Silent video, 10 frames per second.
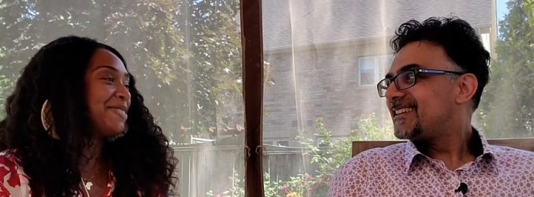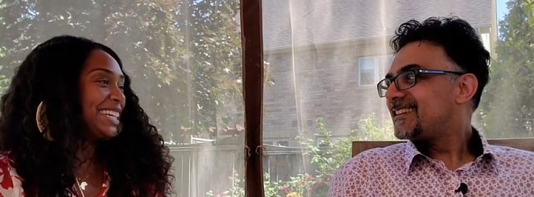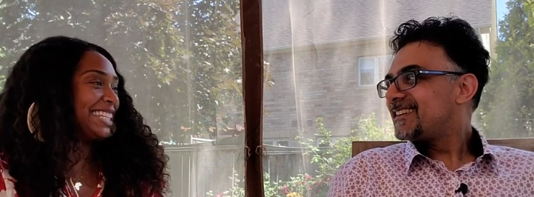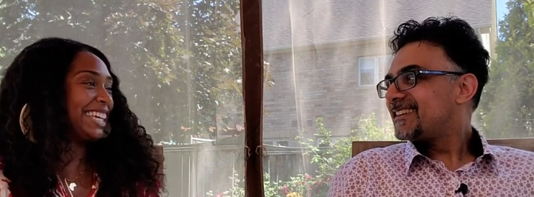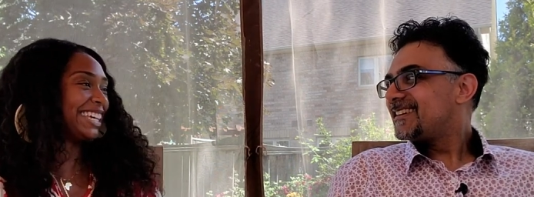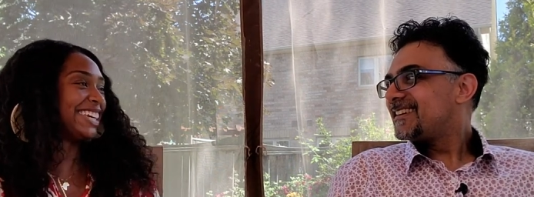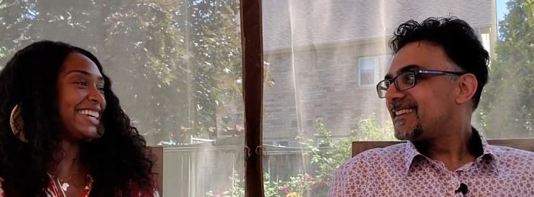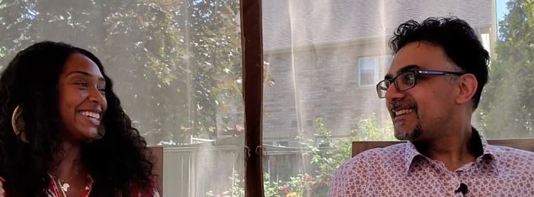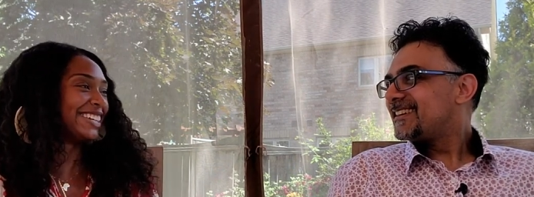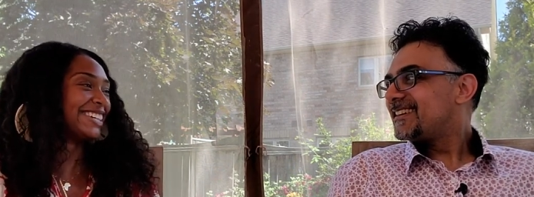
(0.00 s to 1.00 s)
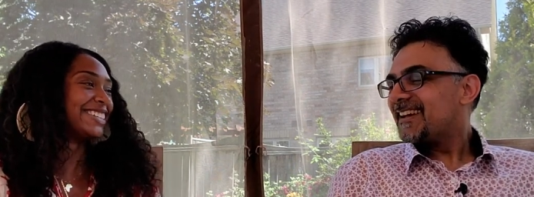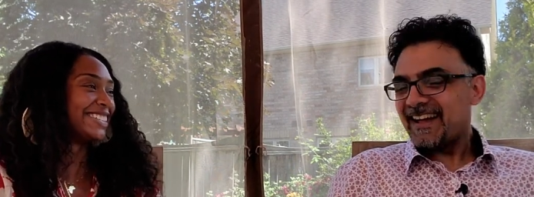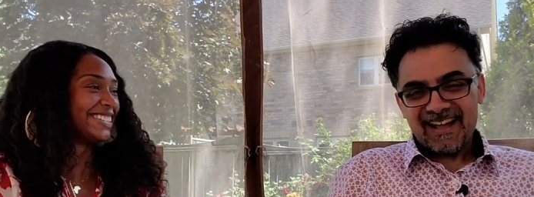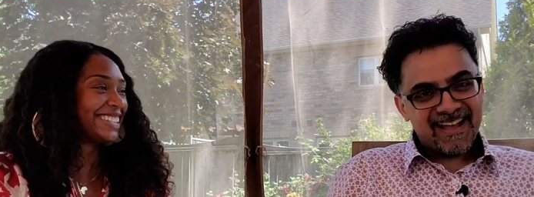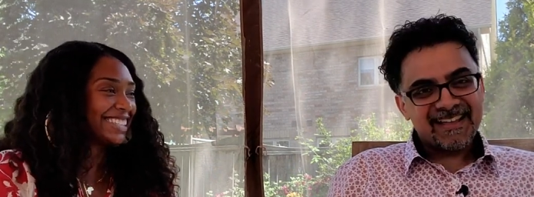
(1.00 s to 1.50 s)
Speaker 1: P's and Q's.
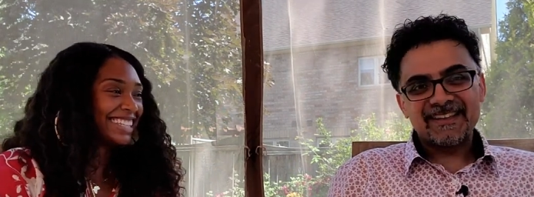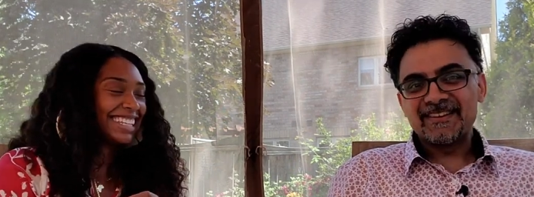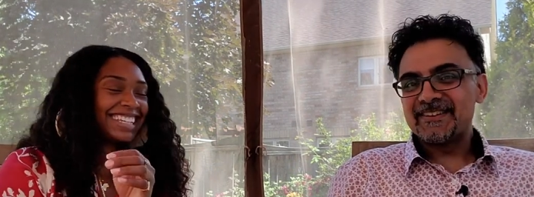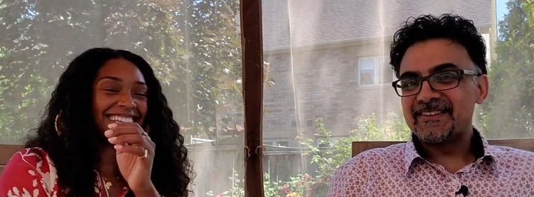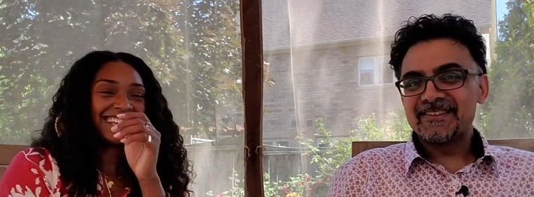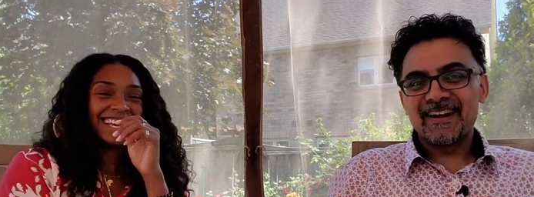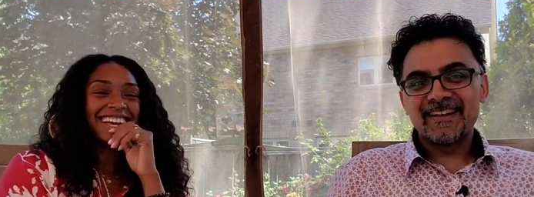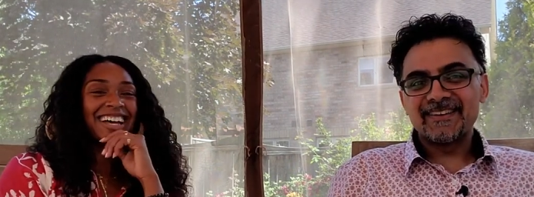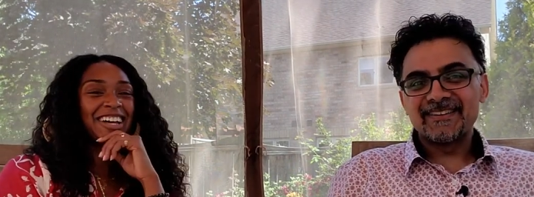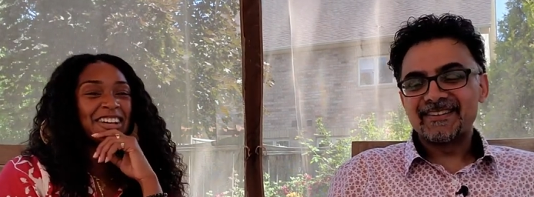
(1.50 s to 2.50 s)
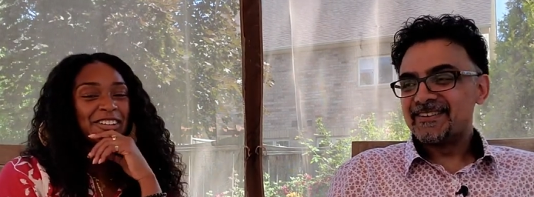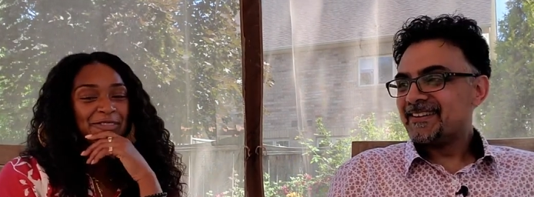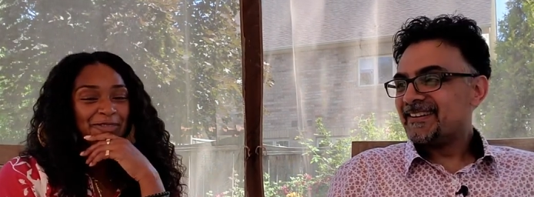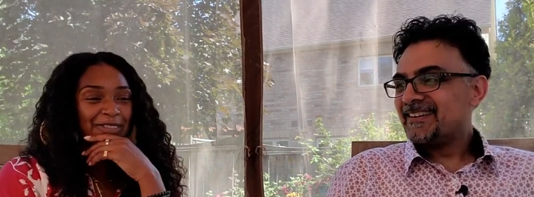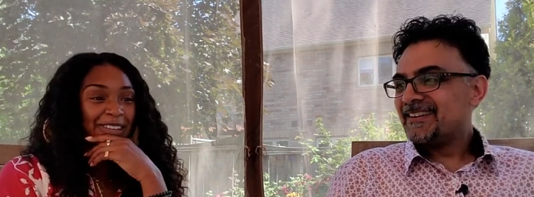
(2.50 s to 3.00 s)
Speaker 2: I hear you. I hear
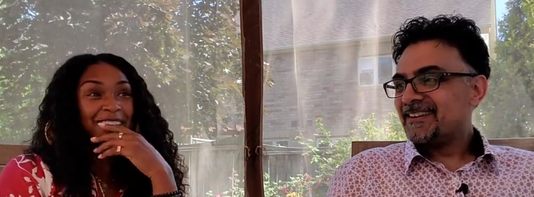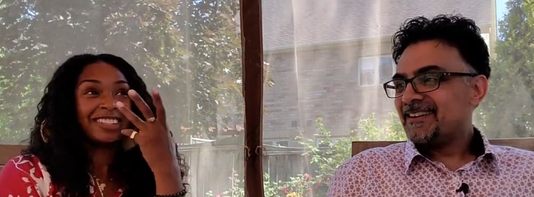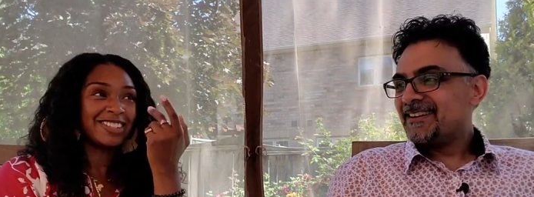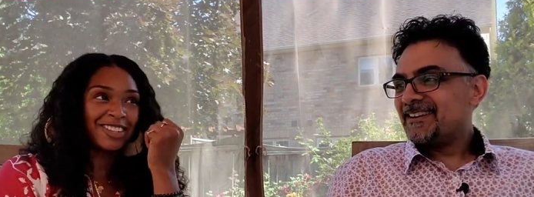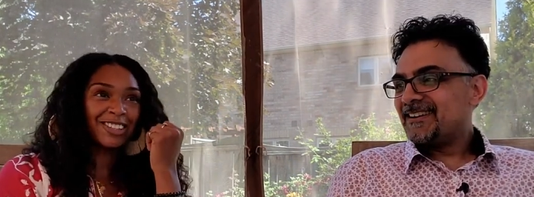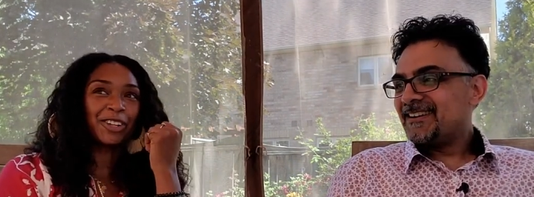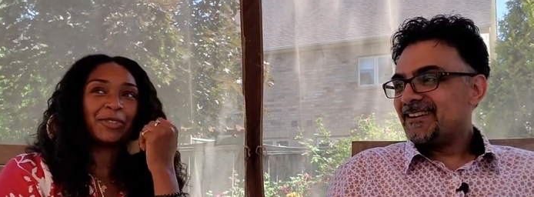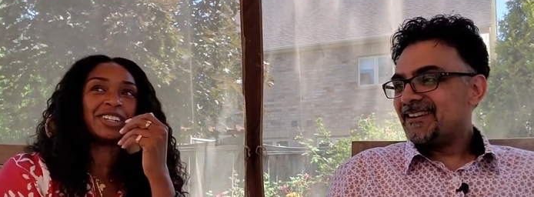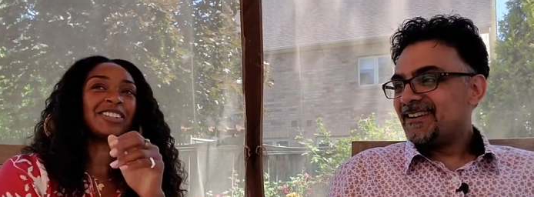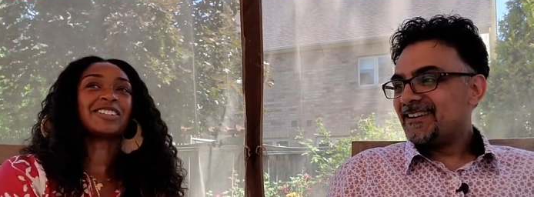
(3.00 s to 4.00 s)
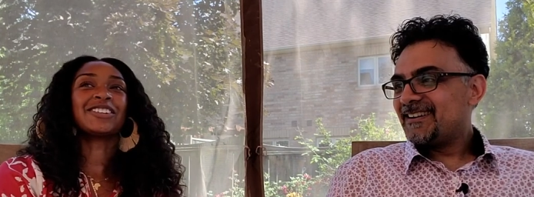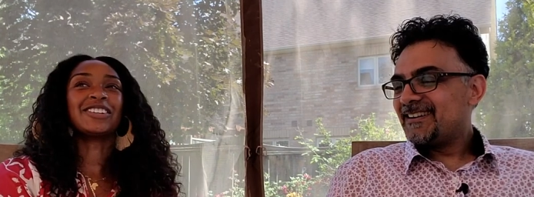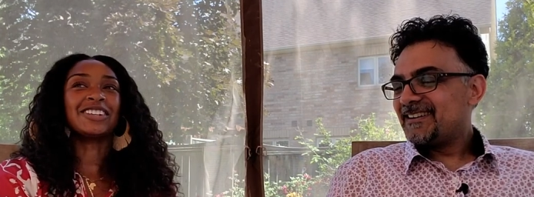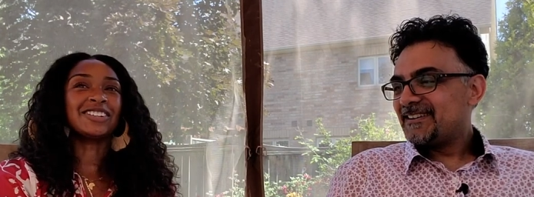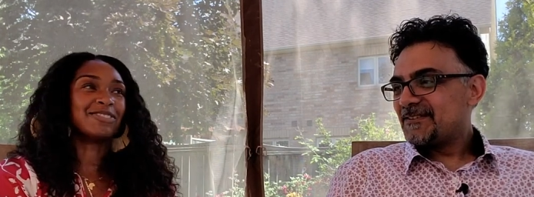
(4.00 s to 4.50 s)
um,
Speaker 1: you. I mean, she's an Oscar winner, so,
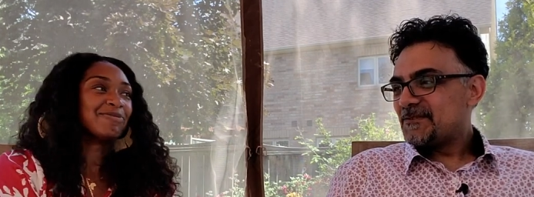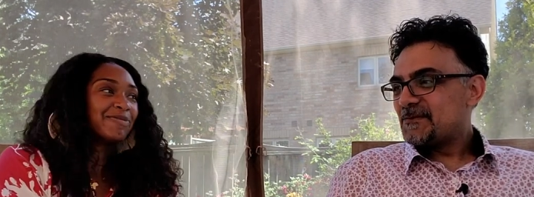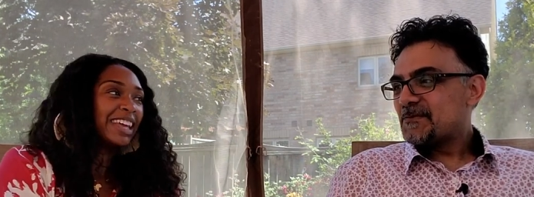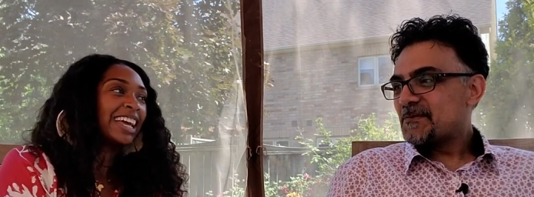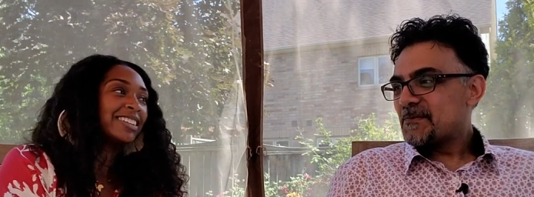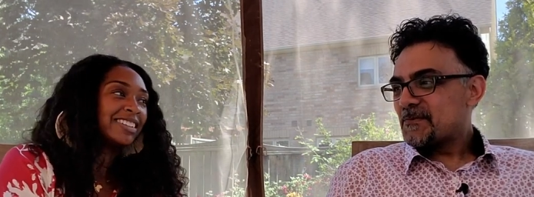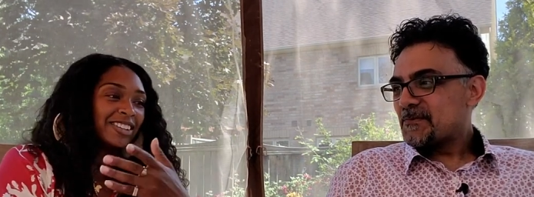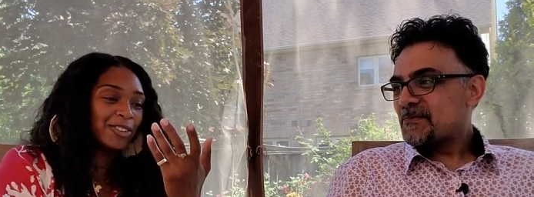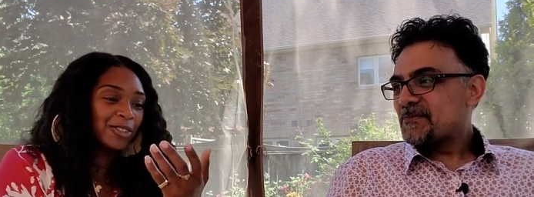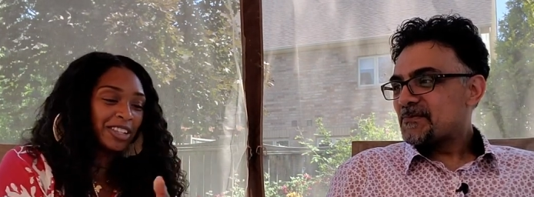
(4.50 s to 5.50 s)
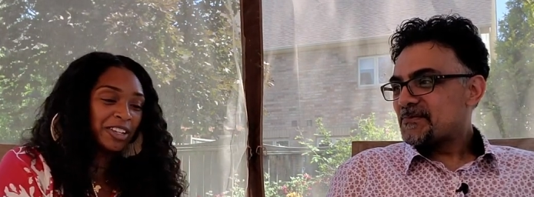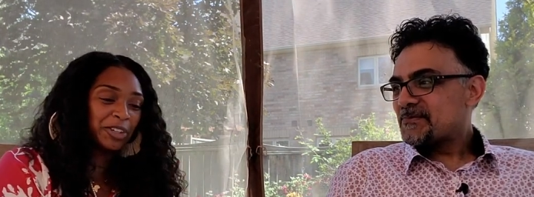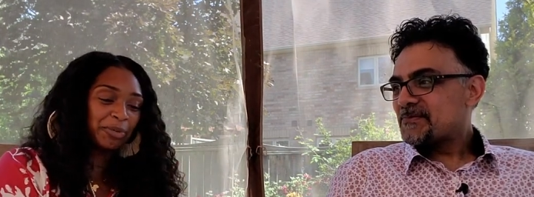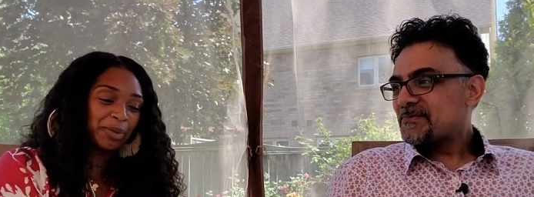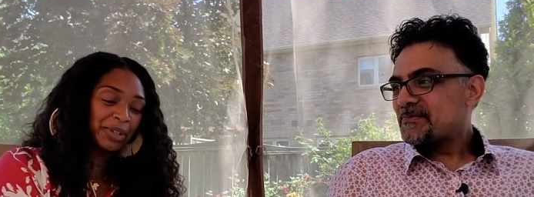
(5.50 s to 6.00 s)
you know, and a huge
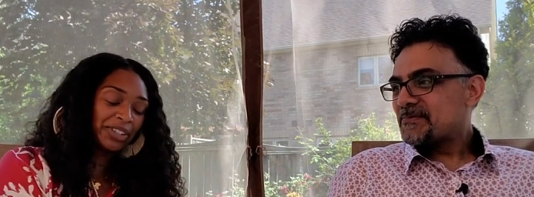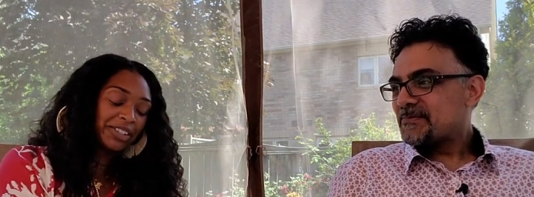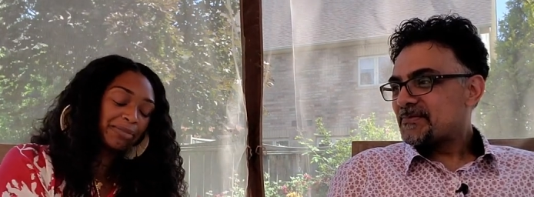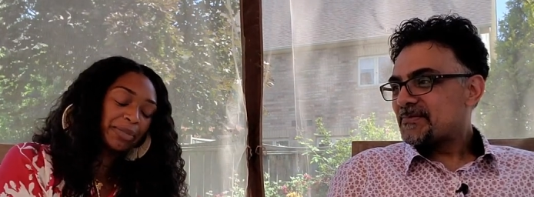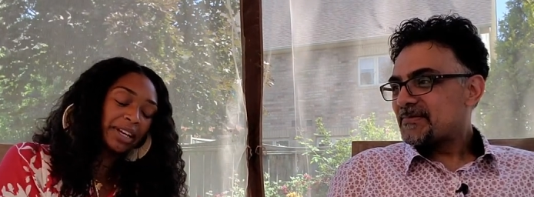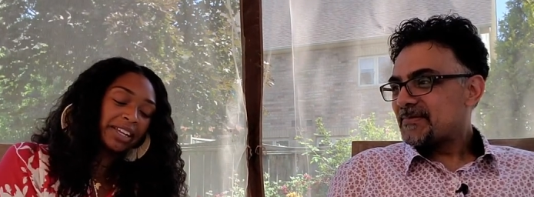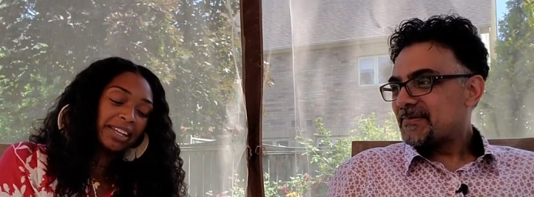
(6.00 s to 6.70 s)
theater person. But